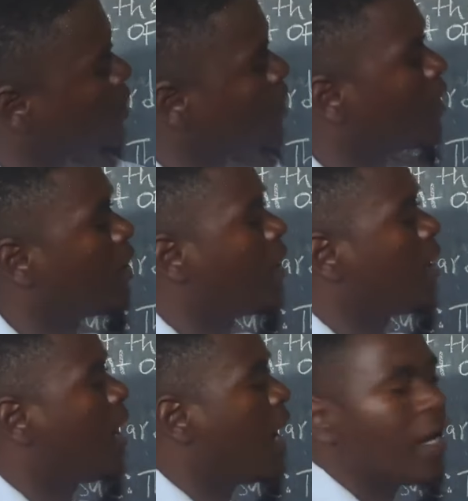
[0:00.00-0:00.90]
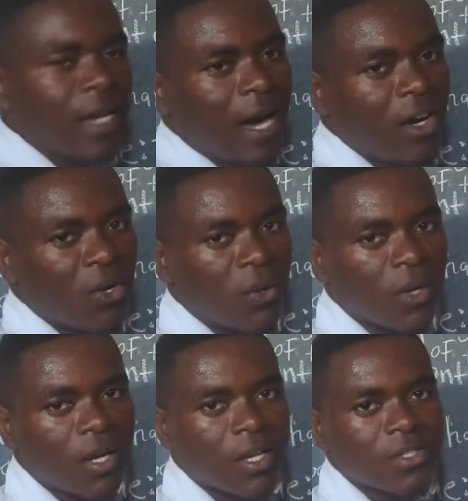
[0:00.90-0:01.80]
here, an ankle.
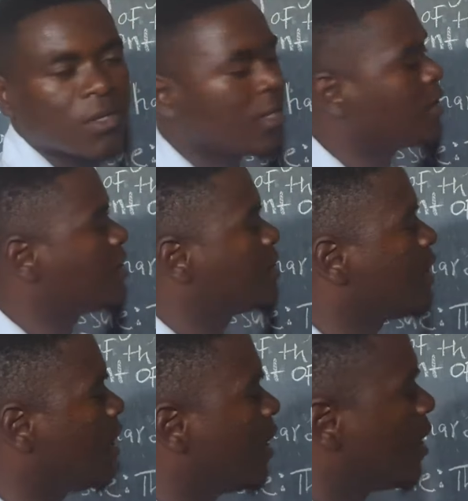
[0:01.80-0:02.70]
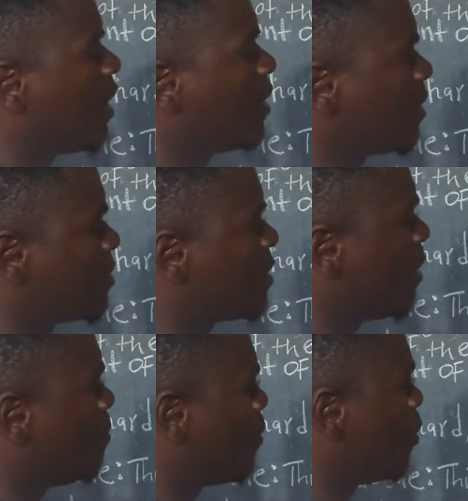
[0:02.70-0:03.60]
So that is an
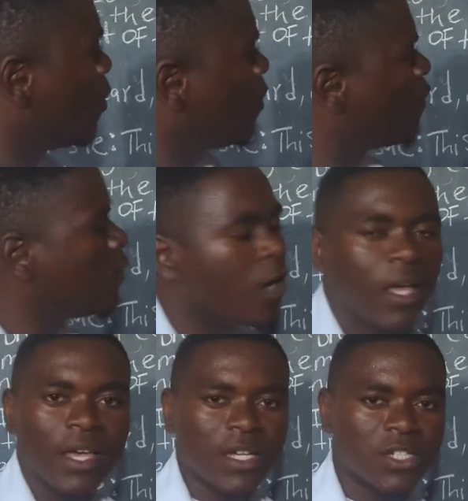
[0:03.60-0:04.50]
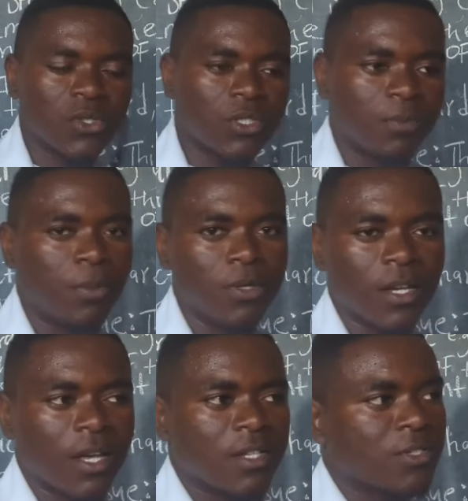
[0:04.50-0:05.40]
example of a short
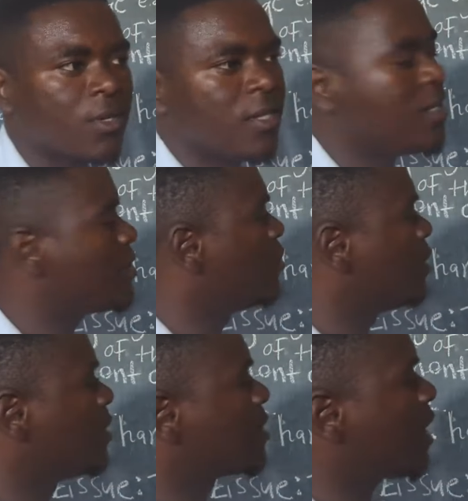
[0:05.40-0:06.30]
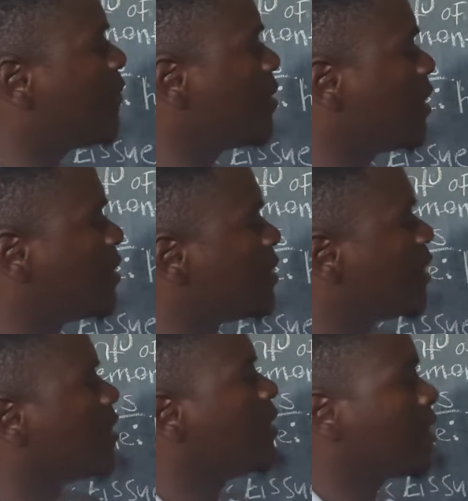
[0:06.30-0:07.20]
bone. So these, you discover that
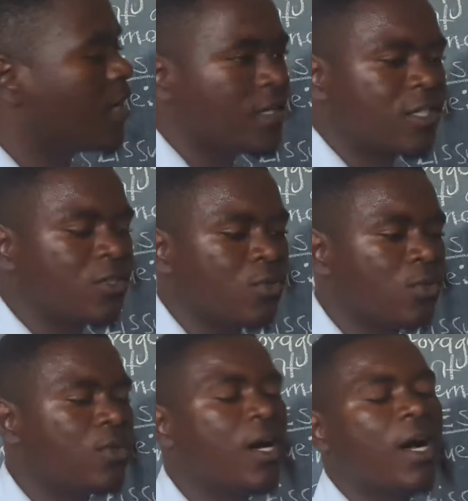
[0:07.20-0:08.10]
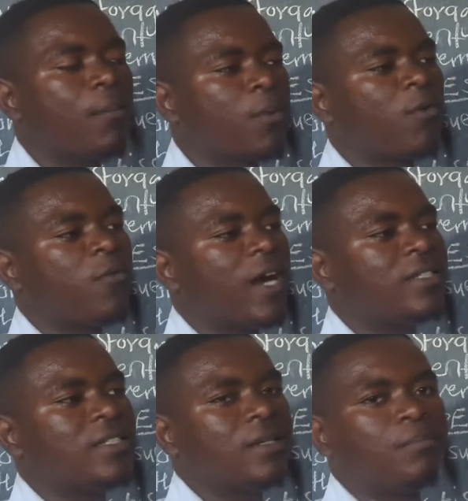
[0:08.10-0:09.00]
they get to
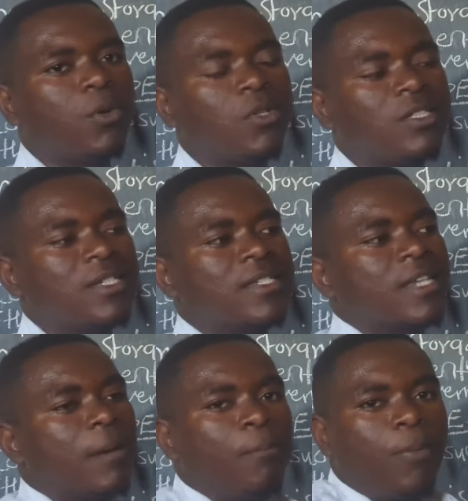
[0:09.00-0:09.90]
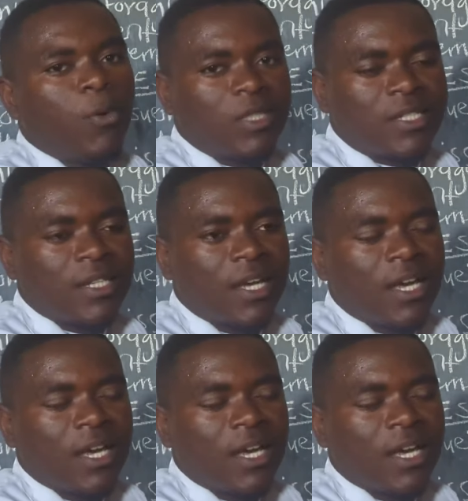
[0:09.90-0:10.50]
provide the body support.